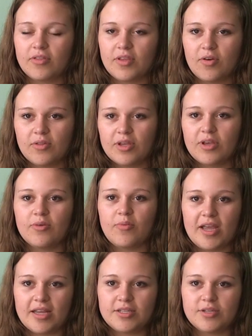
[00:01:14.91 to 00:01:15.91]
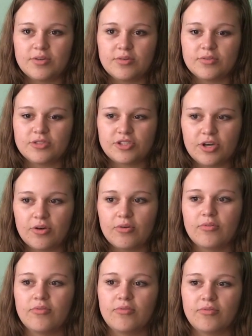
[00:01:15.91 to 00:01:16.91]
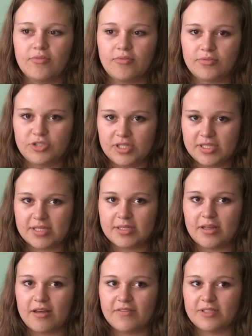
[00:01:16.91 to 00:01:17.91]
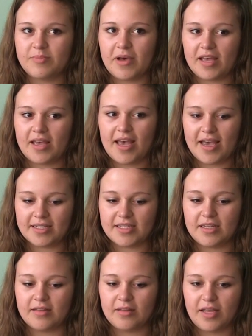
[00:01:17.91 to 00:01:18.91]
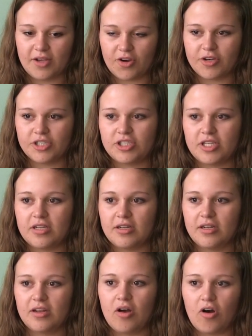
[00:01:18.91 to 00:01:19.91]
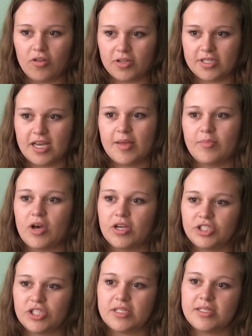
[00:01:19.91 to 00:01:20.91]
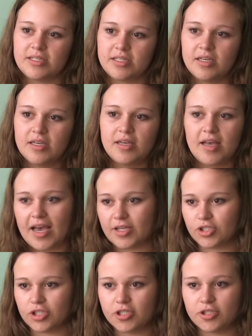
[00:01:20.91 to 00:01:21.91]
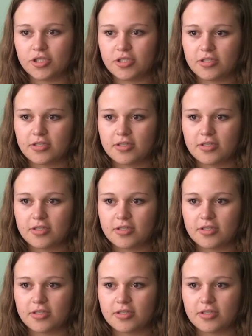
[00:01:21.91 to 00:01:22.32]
the only way to show Jesus' love is by acting like a Christian all the time, not just at church.